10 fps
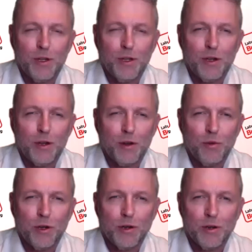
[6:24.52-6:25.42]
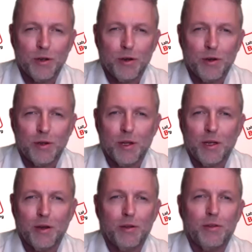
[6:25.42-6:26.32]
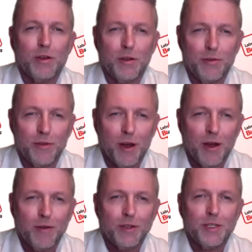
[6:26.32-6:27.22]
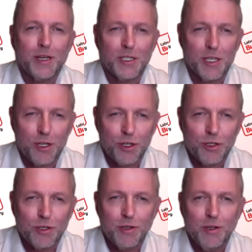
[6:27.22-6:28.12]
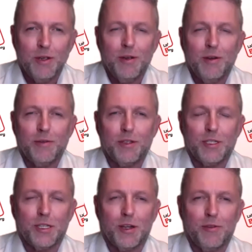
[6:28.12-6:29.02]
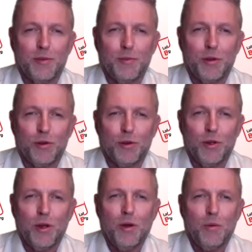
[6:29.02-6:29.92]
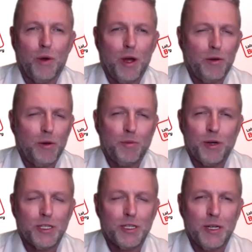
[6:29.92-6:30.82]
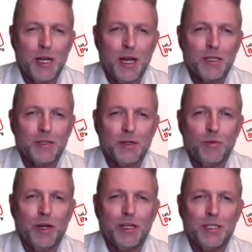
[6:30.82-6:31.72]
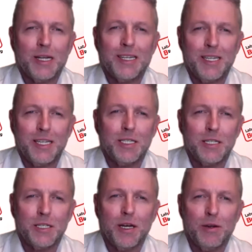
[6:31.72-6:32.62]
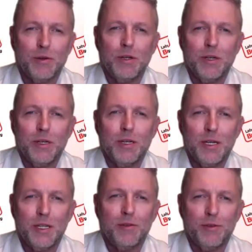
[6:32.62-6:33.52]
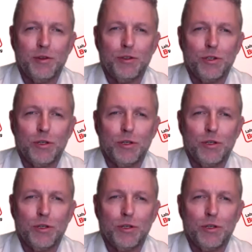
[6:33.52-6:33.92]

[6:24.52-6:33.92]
a lot of work on IR35 and taxation for the self-employed. Where are we presently at, and where does that need to go in the future?